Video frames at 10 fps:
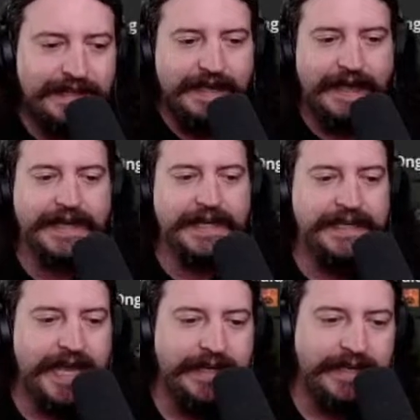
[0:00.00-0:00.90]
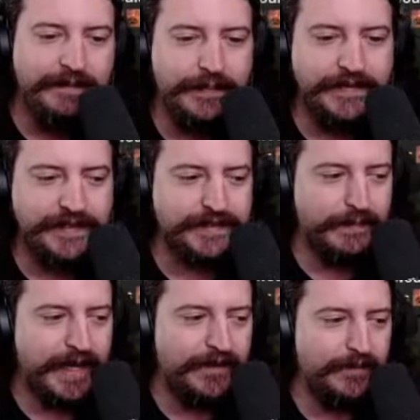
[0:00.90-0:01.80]
A Canadian
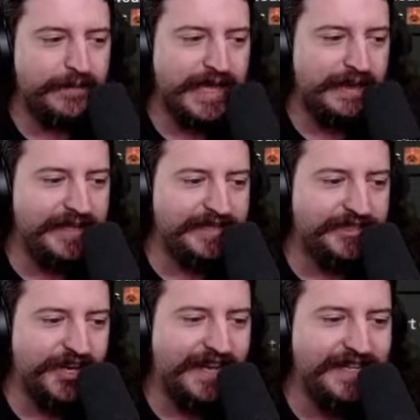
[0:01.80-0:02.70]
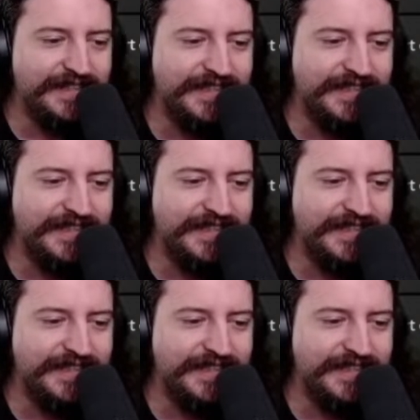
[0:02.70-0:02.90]
businessman who became a Chinese